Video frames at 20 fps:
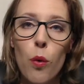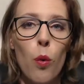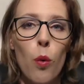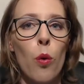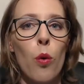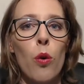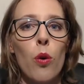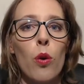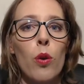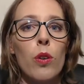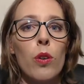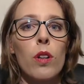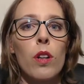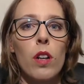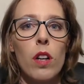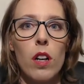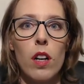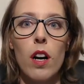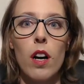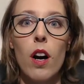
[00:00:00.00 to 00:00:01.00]
or
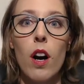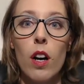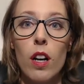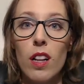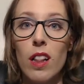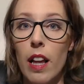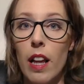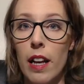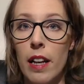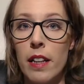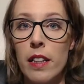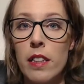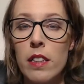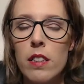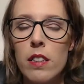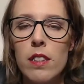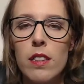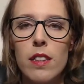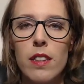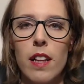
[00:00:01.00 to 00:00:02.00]
a client
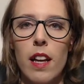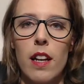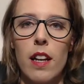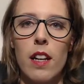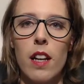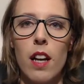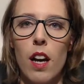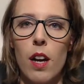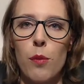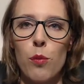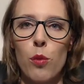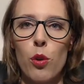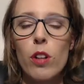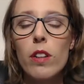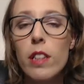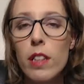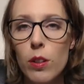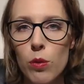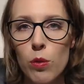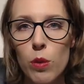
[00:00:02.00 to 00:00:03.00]
that I'm
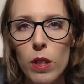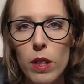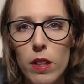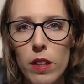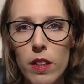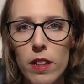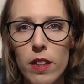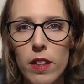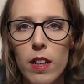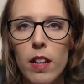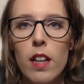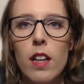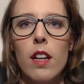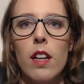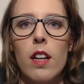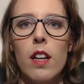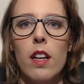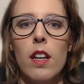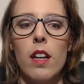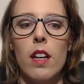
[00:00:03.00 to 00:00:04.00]
working with,
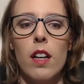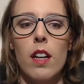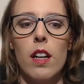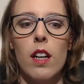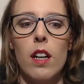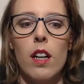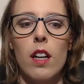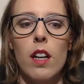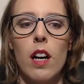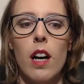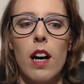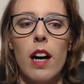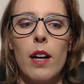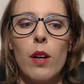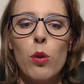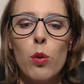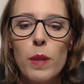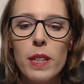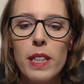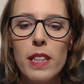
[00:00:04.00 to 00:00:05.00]
I
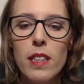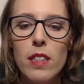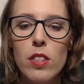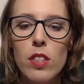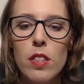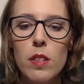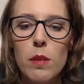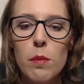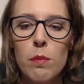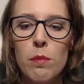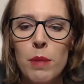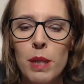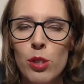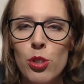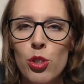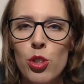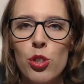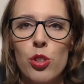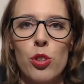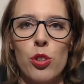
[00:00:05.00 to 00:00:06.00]
always make
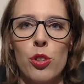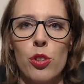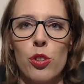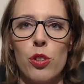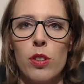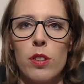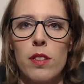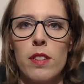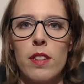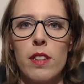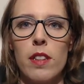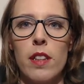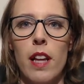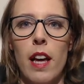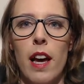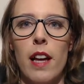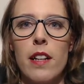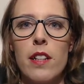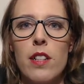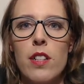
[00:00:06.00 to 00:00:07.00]
sure
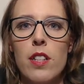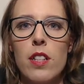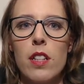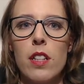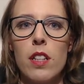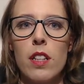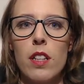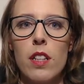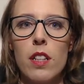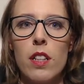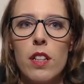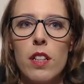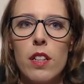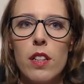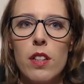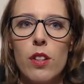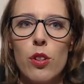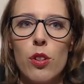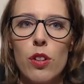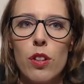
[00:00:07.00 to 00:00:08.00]
that
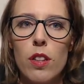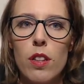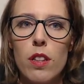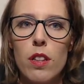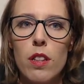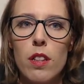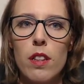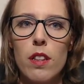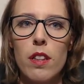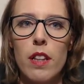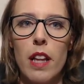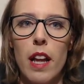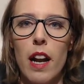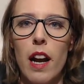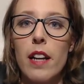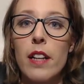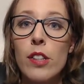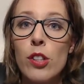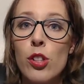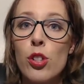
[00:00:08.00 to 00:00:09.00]

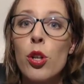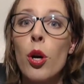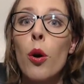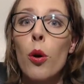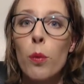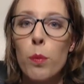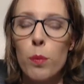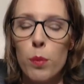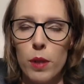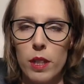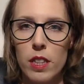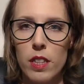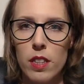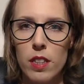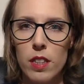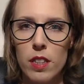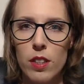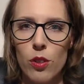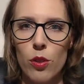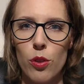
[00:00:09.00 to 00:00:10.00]
I interpret
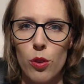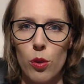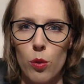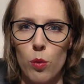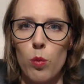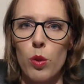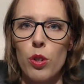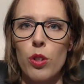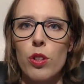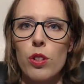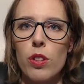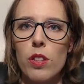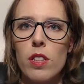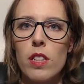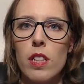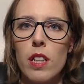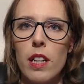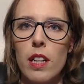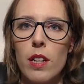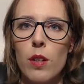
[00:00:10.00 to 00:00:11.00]
the words
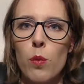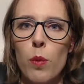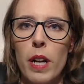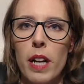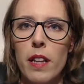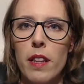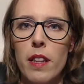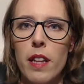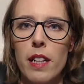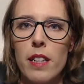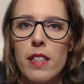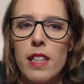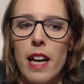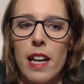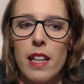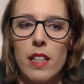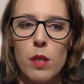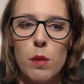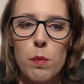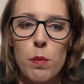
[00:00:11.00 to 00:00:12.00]
in a way that's
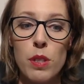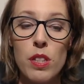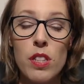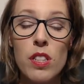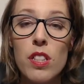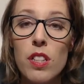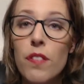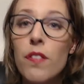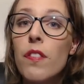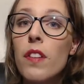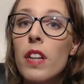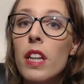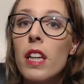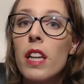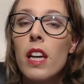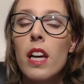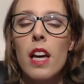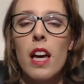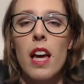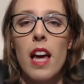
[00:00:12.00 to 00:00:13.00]
as specific
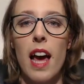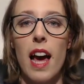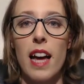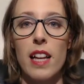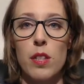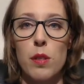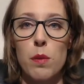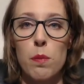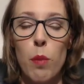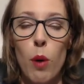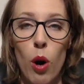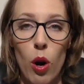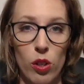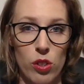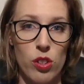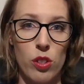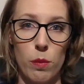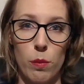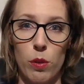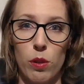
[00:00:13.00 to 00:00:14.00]
as
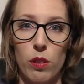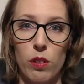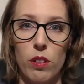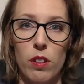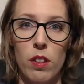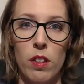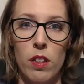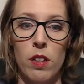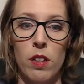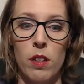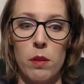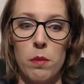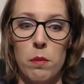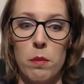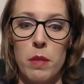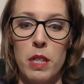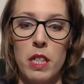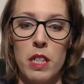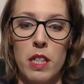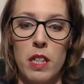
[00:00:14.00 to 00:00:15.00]
possible,
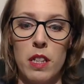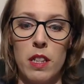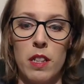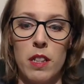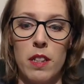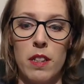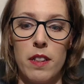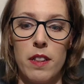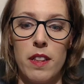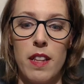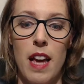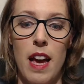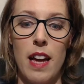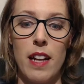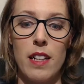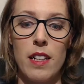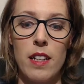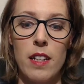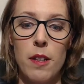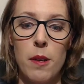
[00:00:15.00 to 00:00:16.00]
meaning
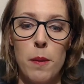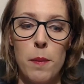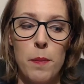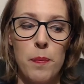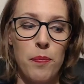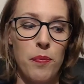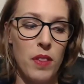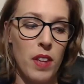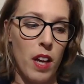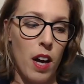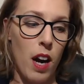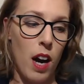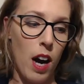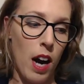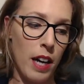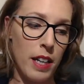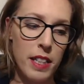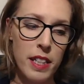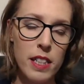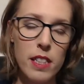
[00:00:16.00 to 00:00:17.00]
that
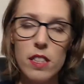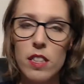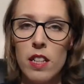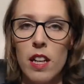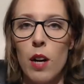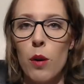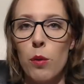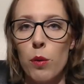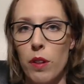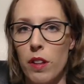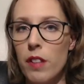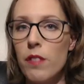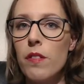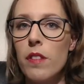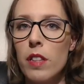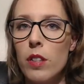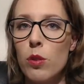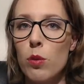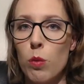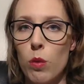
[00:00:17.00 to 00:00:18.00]
I need to now live
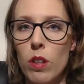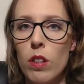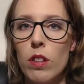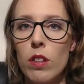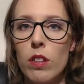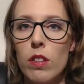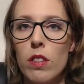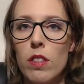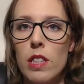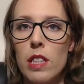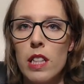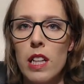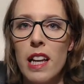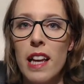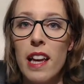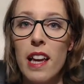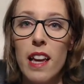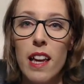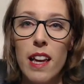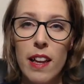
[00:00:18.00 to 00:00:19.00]
these words
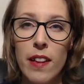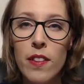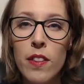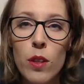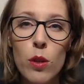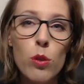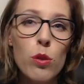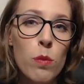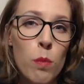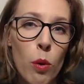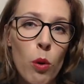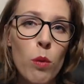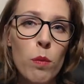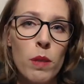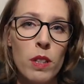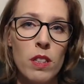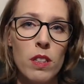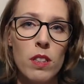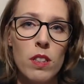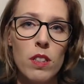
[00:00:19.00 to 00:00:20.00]
in those
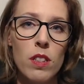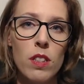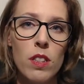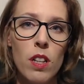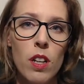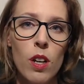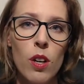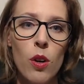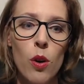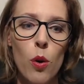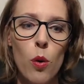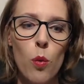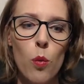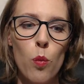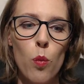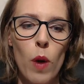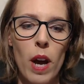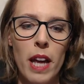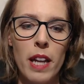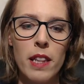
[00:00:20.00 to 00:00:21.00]
moments
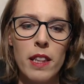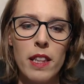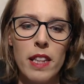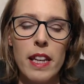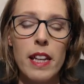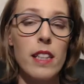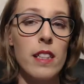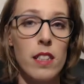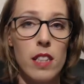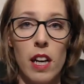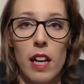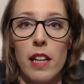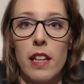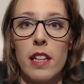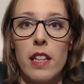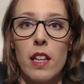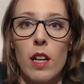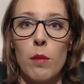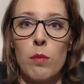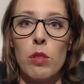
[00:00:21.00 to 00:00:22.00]
when the anxiety
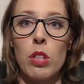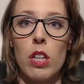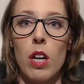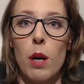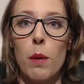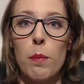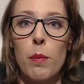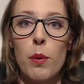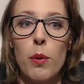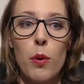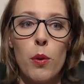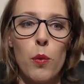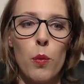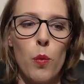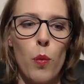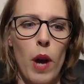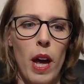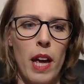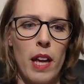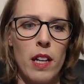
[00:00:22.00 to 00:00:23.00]
comes up,
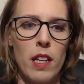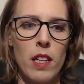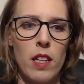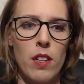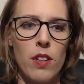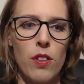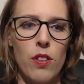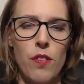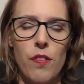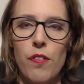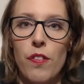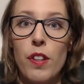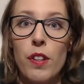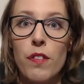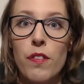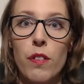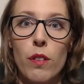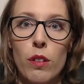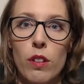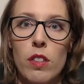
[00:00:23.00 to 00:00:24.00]
when the
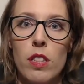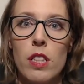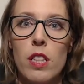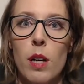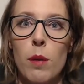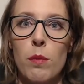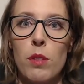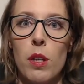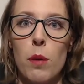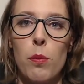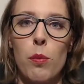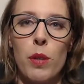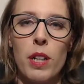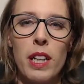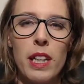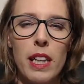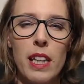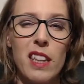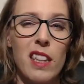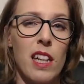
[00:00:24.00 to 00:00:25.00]
fearfulness comes up, when I
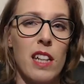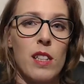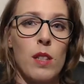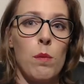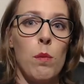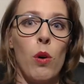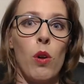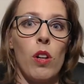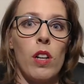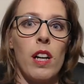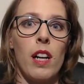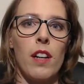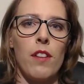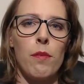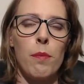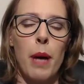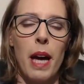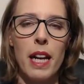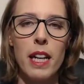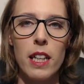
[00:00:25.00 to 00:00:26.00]
get that small kind of
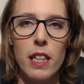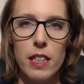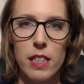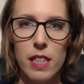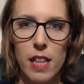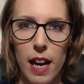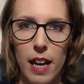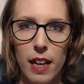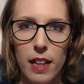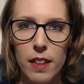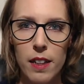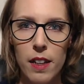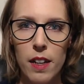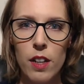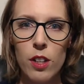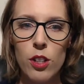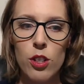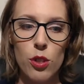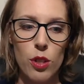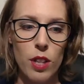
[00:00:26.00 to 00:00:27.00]
panic attack.
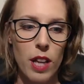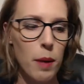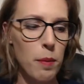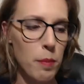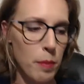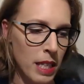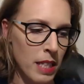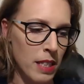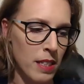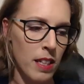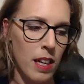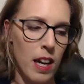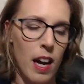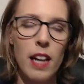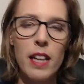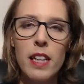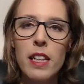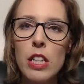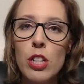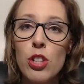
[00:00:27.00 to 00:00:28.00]
So that means that
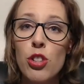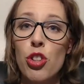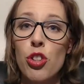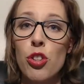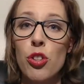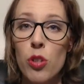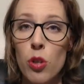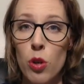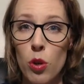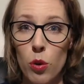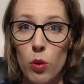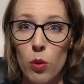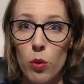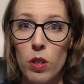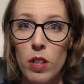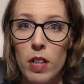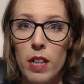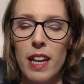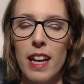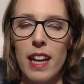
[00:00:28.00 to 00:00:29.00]
I need to know
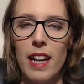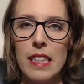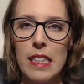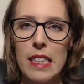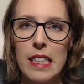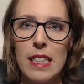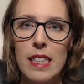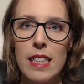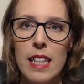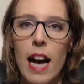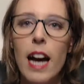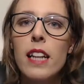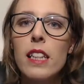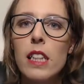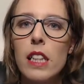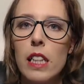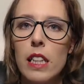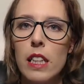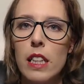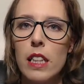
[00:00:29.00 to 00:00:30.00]

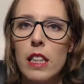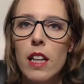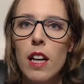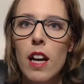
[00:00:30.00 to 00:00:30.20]
exactly